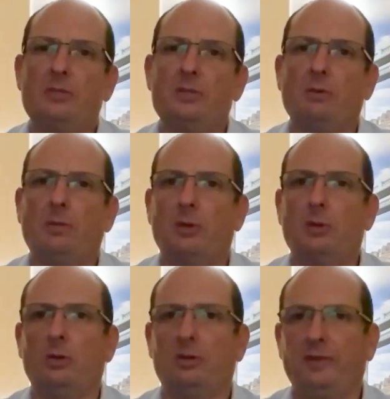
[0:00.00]
which is what we
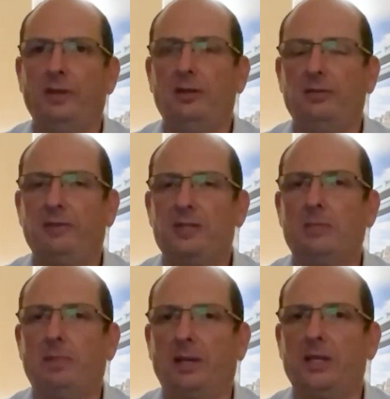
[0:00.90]
call definitive
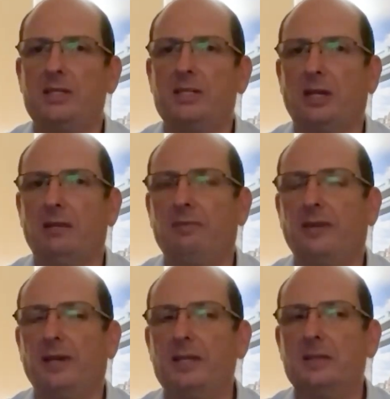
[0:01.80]
feasibility study
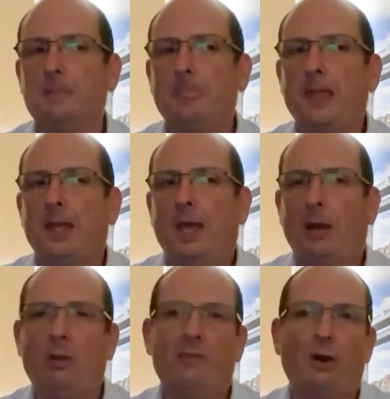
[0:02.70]
phase.
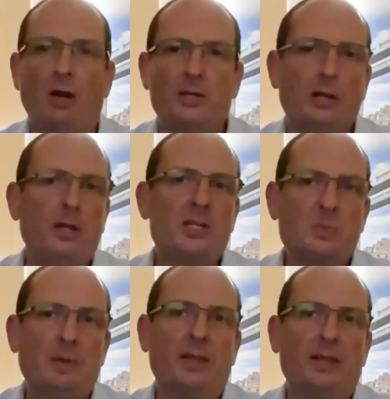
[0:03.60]
However, I don't
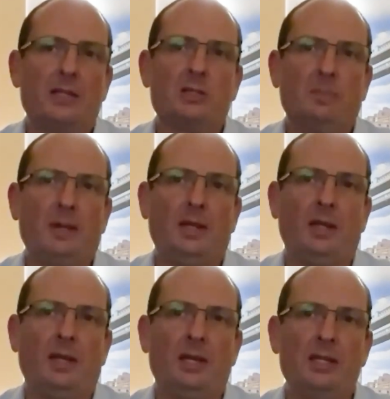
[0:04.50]
expect that to
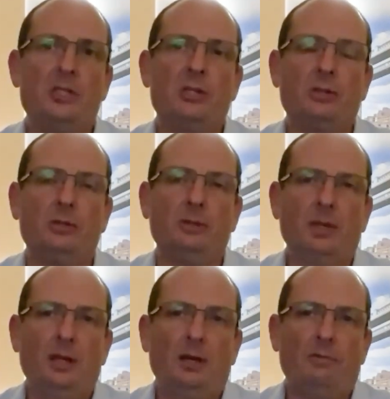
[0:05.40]
be an issue
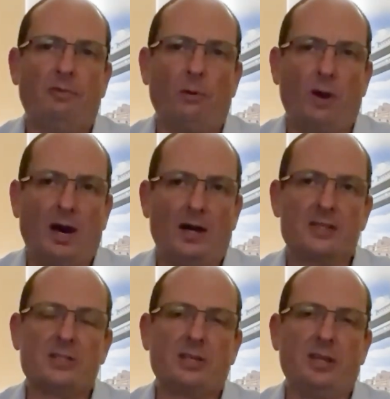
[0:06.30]
for
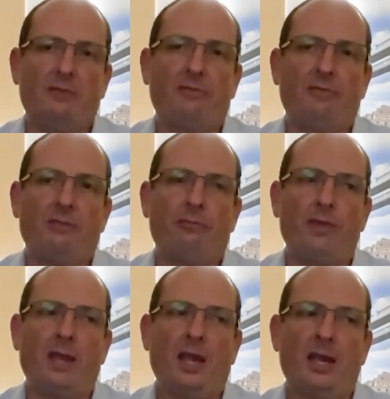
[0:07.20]
us. If
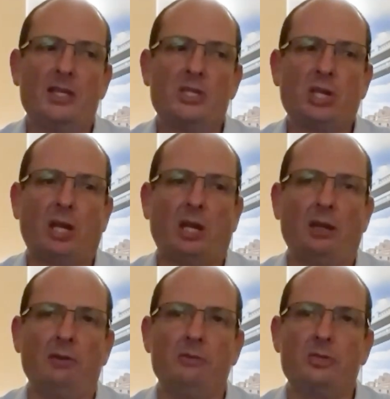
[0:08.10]
we had a
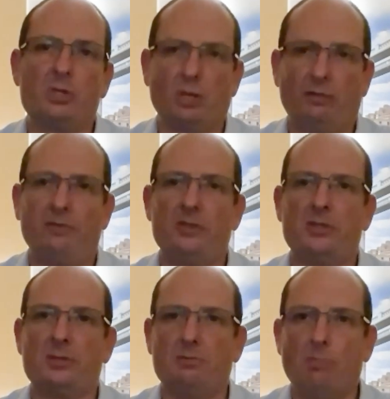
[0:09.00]
shallow
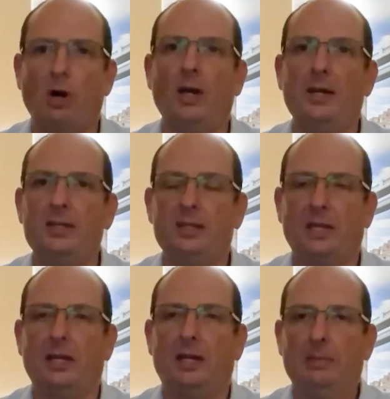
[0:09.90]
surface mine to
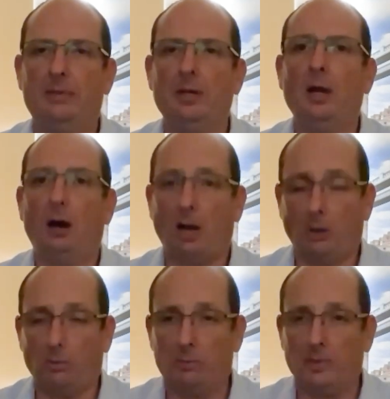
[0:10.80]
get up, I
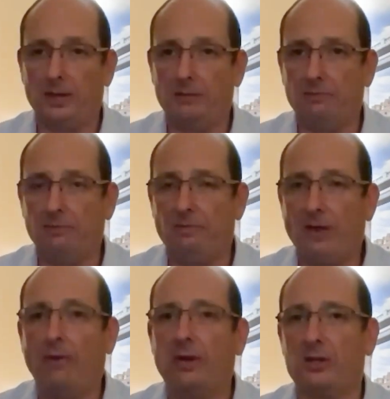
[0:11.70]
would be
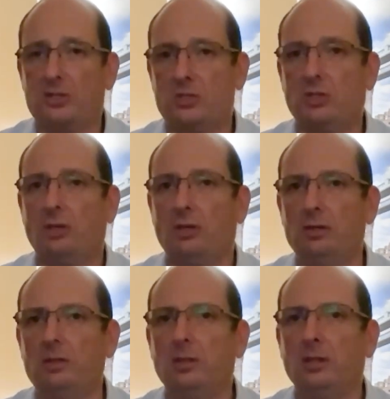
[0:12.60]
very concerned